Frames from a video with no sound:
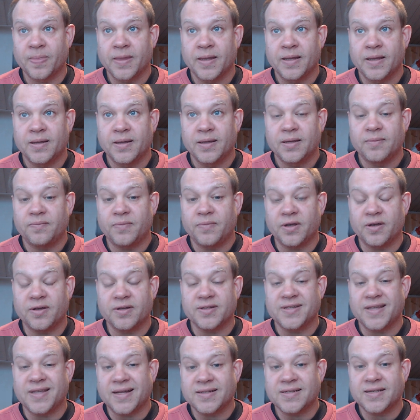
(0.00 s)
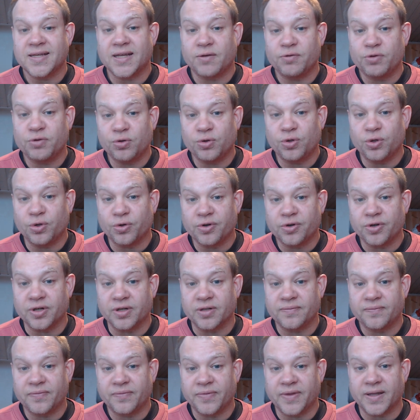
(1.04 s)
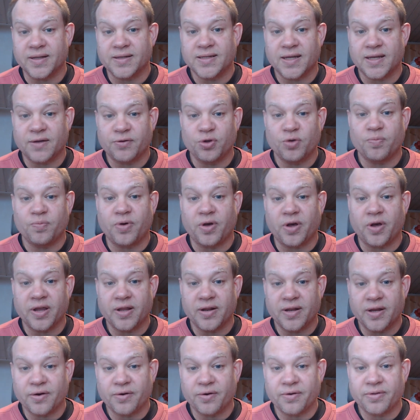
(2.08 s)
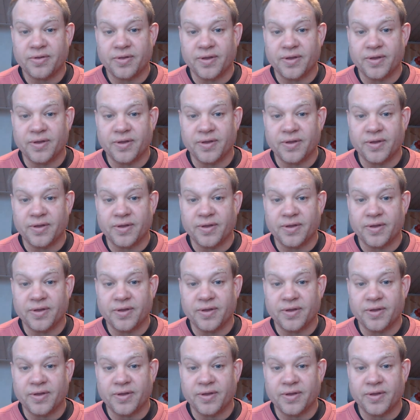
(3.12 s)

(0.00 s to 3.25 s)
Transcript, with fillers: because that's how you learn. That's how you pioneer things.